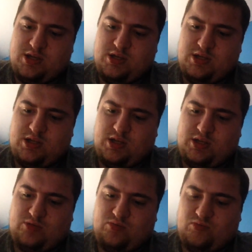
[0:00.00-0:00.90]

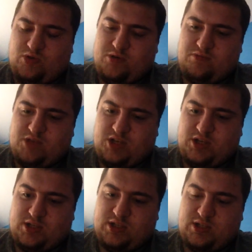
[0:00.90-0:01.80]
this one
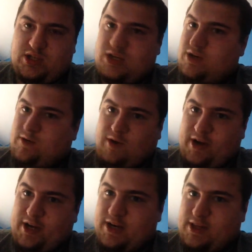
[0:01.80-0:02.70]
because you can run
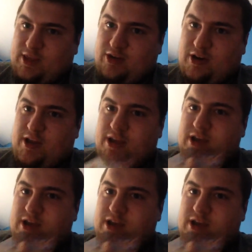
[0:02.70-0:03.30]
it at 3